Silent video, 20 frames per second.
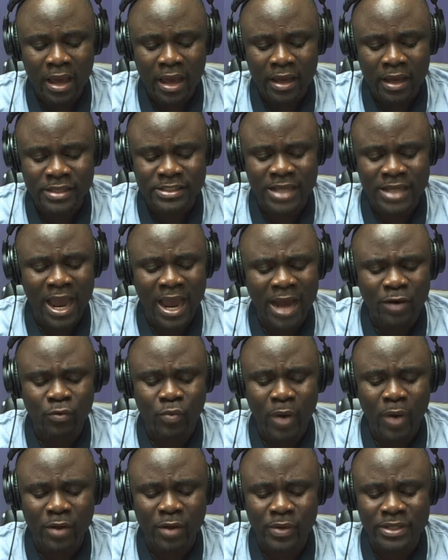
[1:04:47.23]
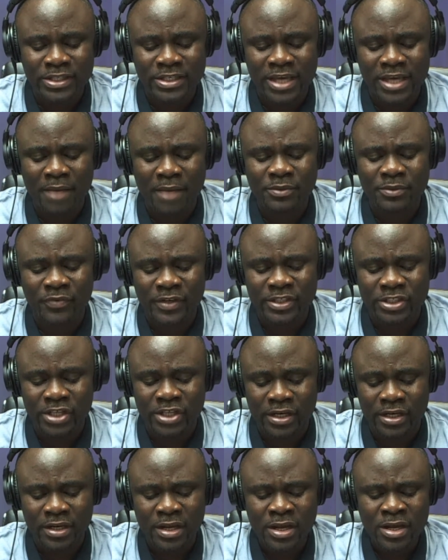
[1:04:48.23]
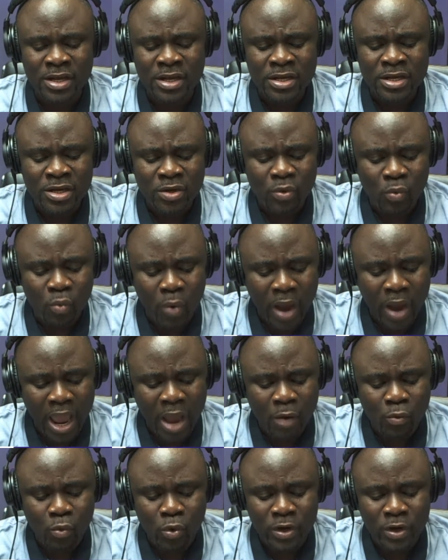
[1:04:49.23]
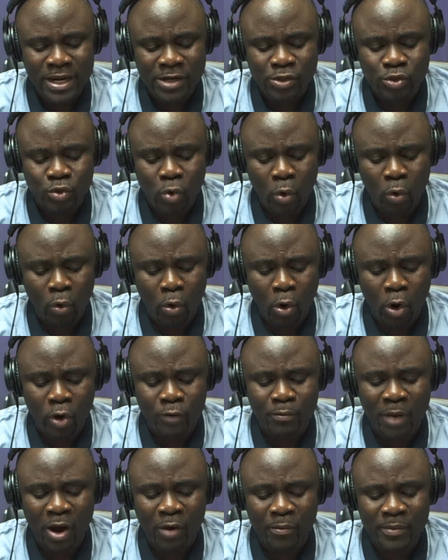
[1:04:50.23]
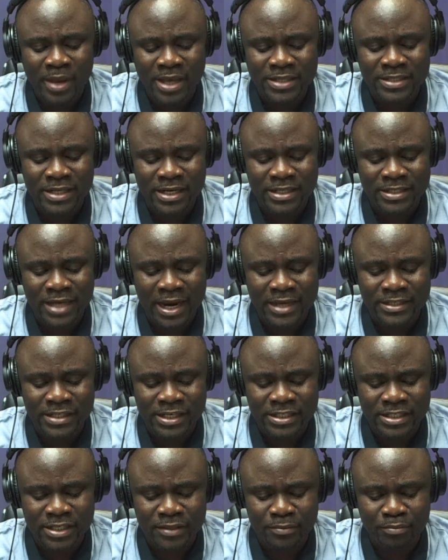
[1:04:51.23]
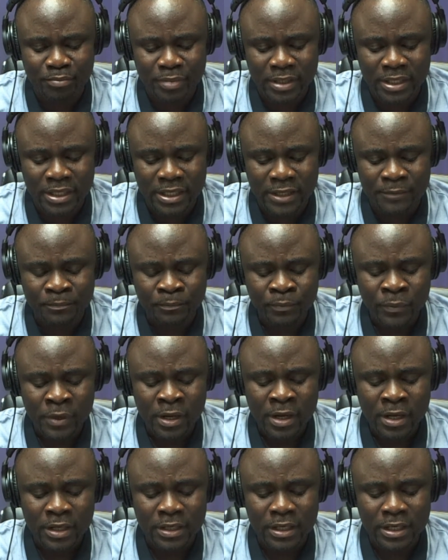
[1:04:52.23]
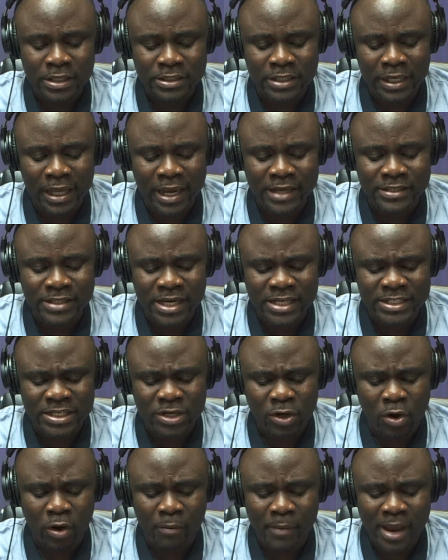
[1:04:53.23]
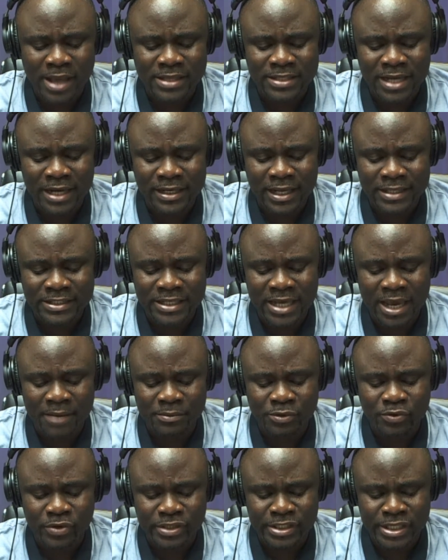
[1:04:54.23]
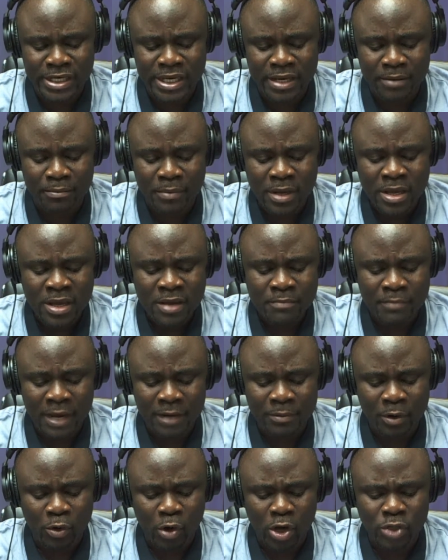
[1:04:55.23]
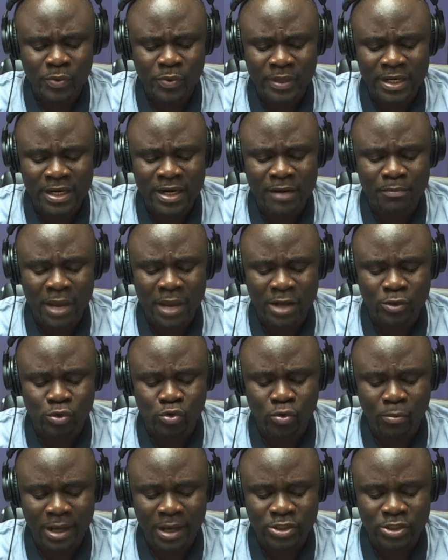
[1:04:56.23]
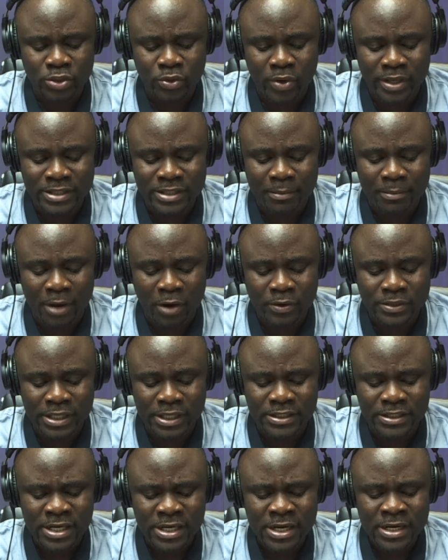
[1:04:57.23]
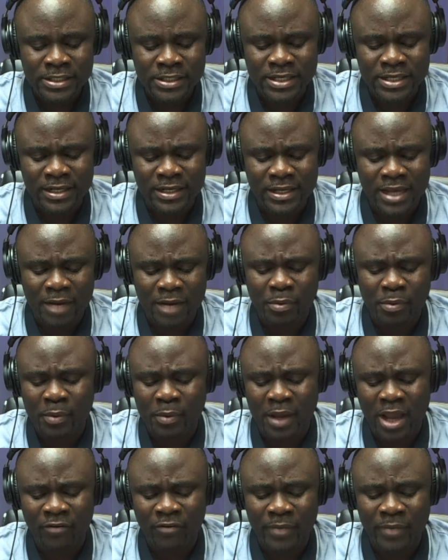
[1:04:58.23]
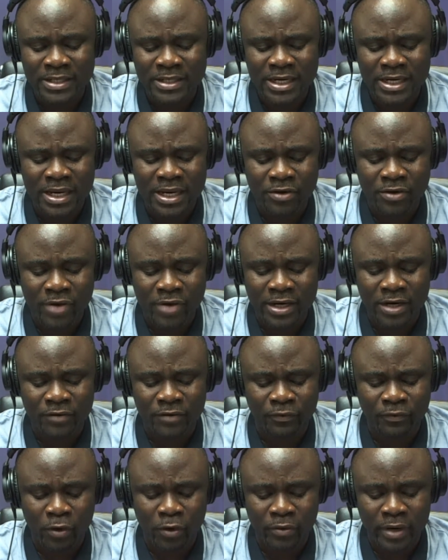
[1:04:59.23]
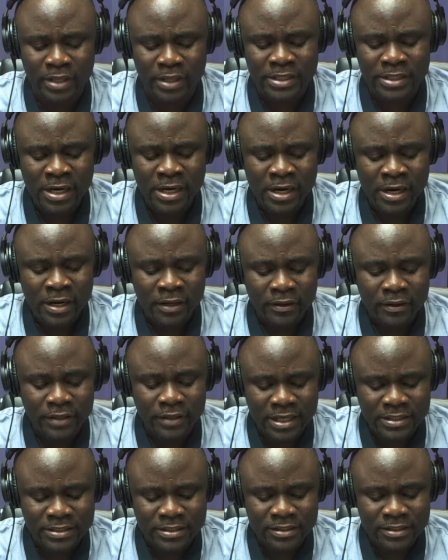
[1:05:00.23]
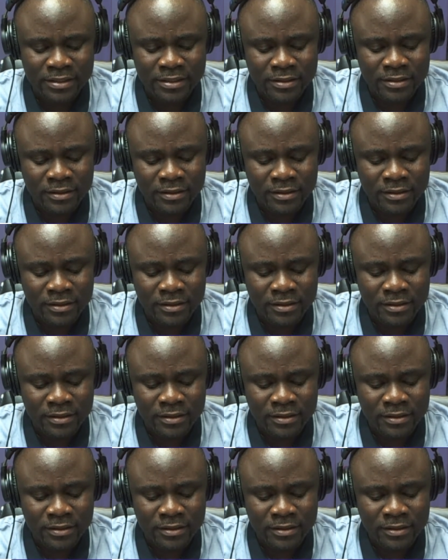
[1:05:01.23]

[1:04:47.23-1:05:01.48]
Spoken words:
his hard work with GM's vision, where would the so-called Baumia's digitization be? Digitalization commenced under GM's regime, but because we didn't make too much noise about it, see the NPP government taking credit for it. This